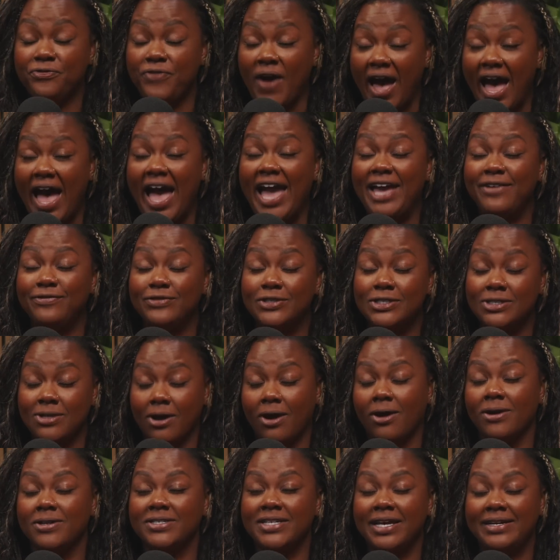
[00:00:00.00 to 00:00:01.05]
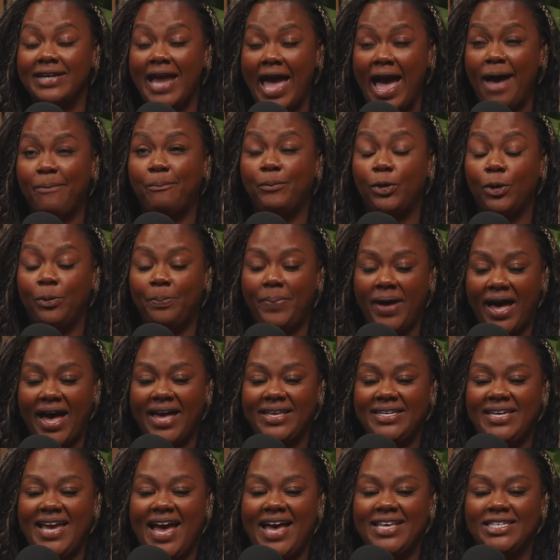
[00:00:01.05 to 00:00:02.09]
5 stars on Apple
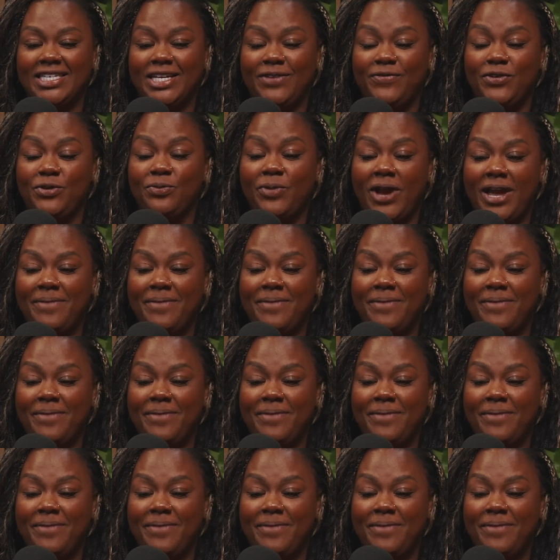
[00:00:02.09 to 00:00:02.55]
Podcasts. And if you